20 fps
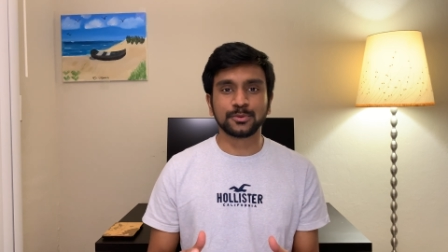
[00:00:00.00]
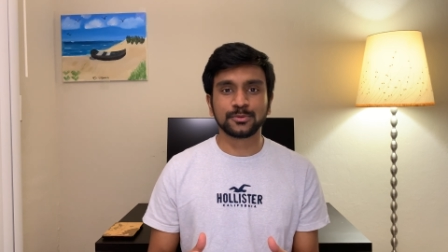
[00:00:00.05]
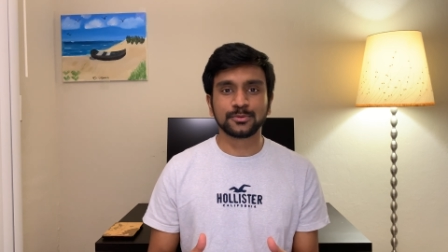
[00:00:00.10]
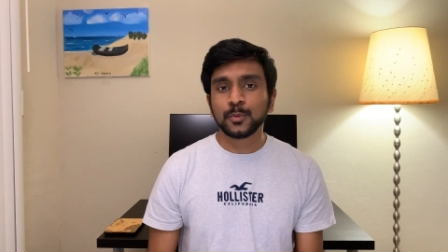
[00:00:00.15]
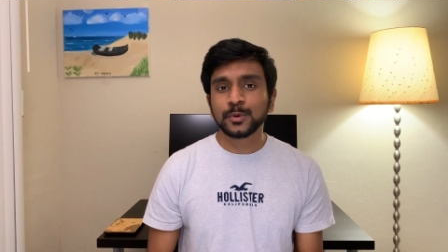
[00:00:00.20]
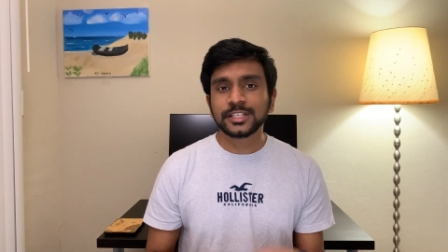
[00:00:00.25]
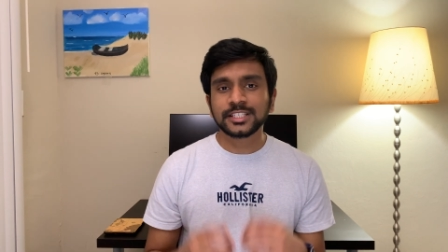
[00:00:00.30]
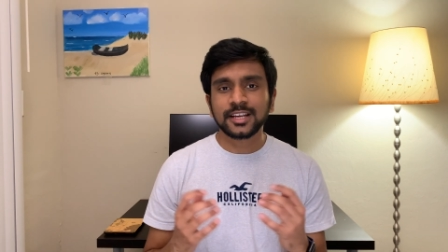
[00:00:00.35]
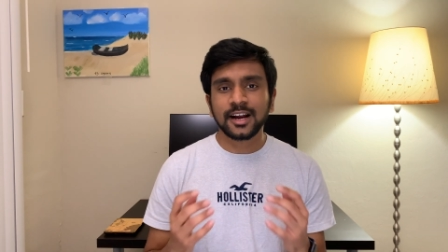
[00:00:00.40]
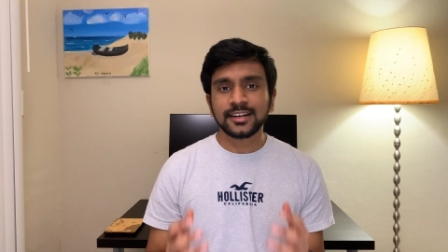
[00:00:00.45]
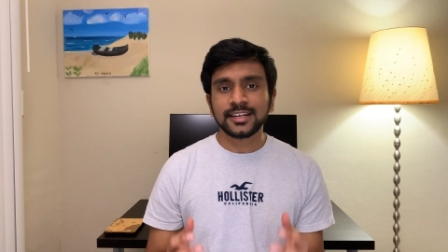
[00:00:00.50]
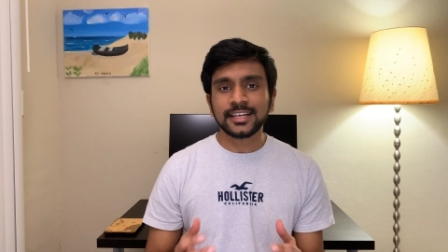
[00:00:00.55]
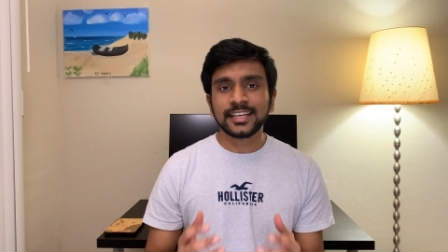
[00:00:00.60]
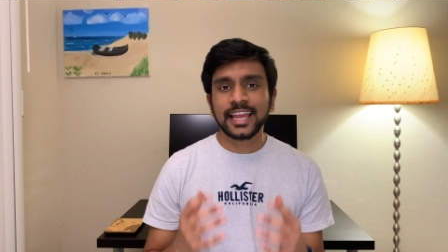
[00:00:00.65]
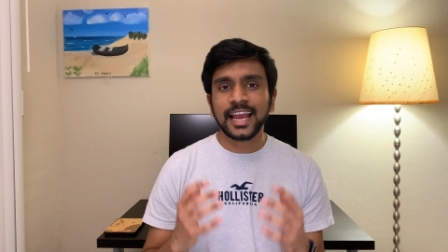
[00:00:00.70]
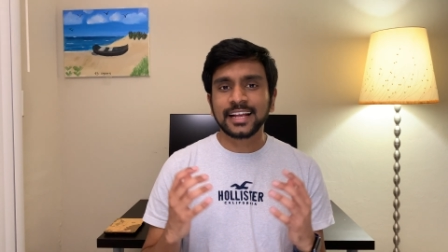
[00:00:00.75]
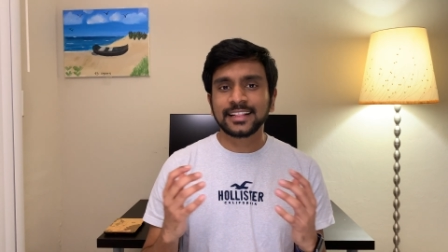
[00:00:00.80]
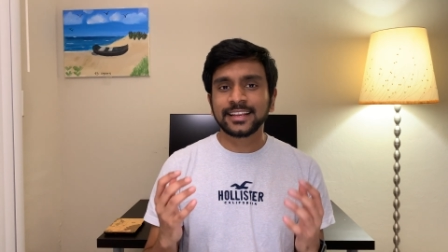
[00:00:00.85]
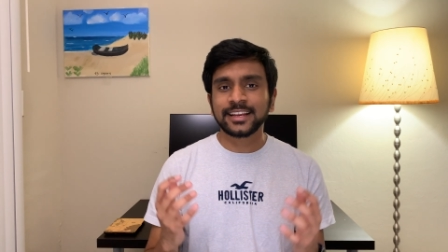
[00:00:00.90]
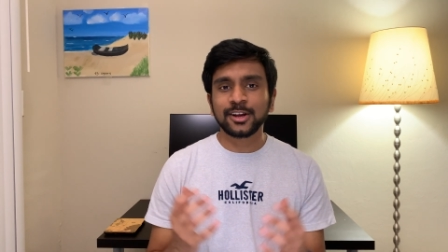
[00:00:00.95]
We started
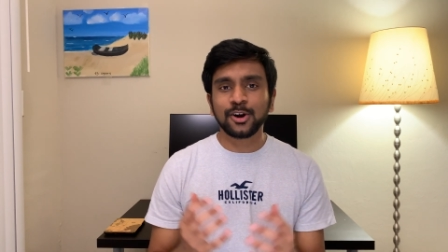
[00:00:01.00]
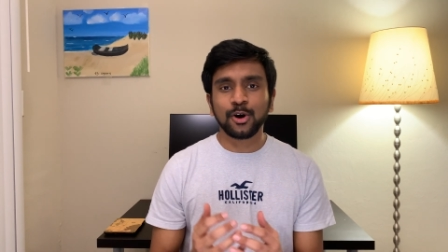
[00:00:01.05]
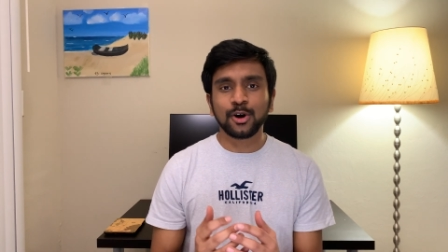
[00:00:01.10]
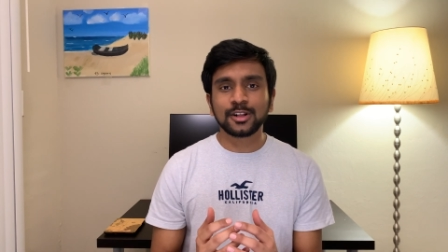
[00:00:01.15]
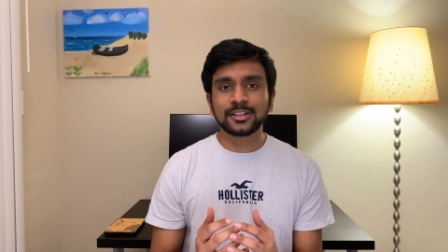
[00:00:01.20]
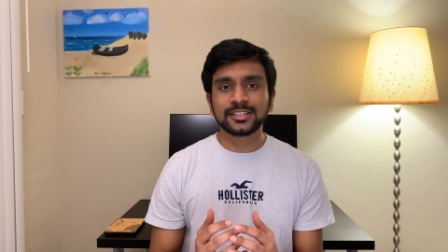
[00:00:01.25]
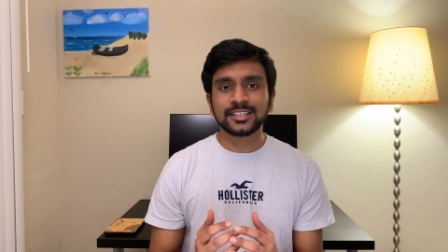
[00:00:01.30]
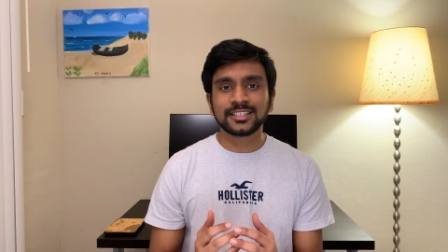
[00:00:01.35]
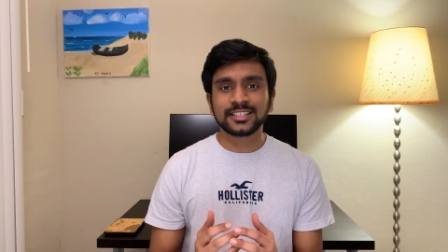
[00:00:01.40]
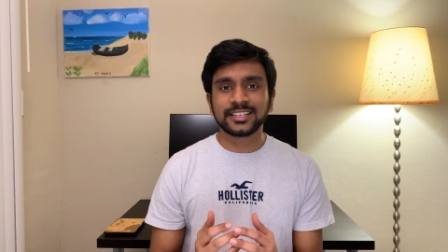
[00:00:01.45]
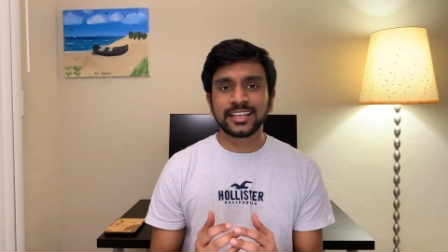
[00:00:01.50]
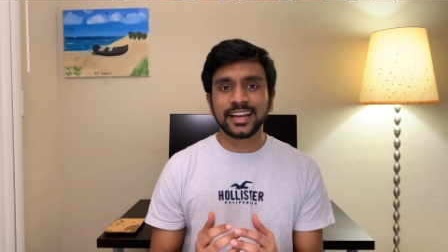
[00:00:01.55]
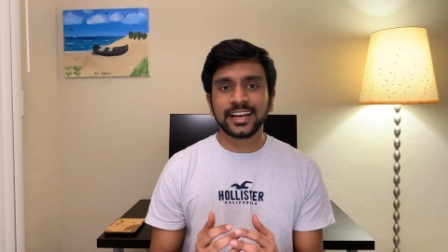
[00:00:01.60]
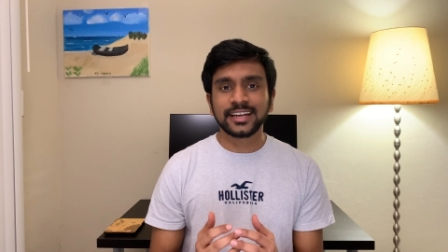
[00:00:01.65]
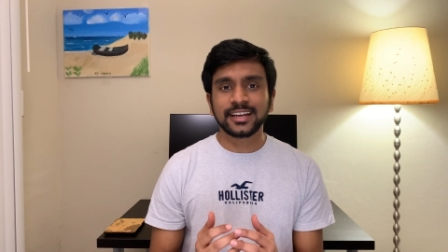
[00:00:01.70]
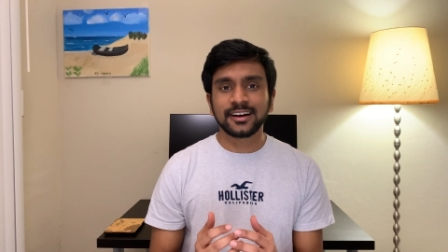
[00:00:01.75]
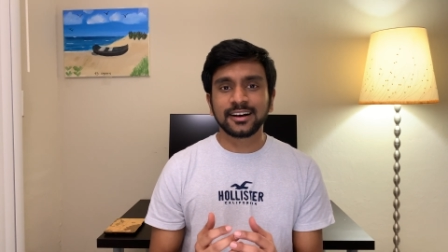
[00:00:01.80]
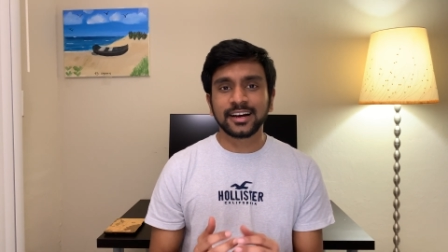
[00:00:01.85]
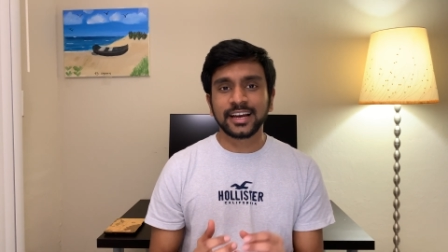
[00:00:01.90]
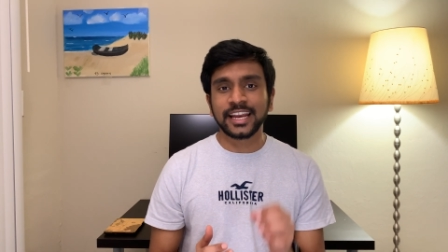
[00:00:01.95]
gathering all this
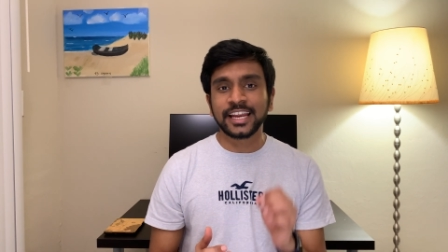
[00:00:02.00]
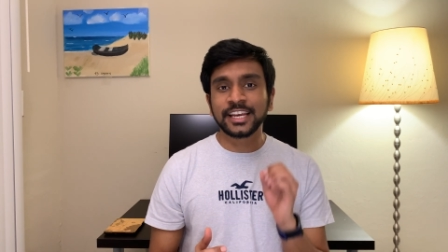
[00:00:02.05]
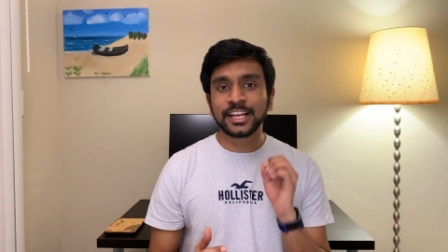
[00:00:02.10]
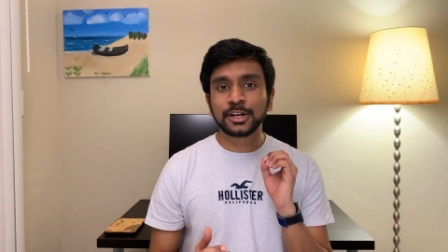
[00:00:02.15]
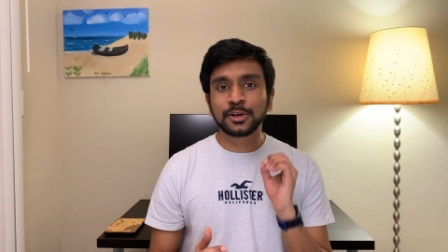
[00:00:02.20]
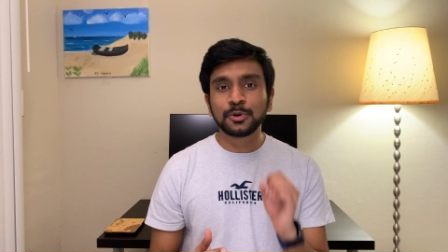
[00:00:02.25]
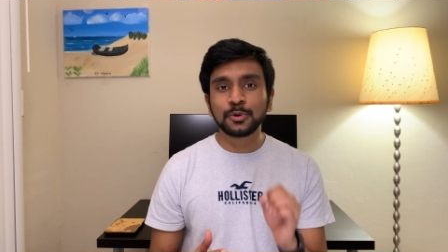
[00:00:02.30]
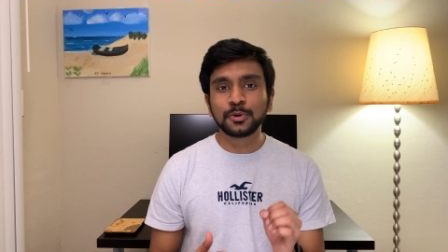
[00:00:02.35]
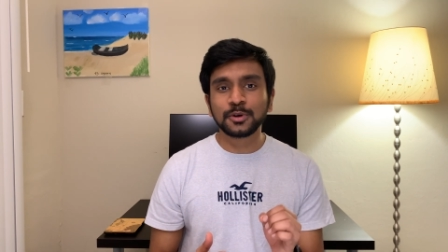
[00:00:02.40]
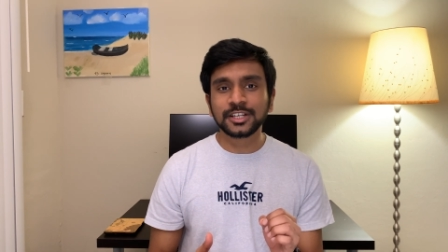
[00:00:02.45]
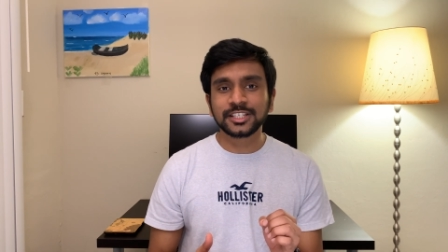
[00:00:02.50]
data in a Google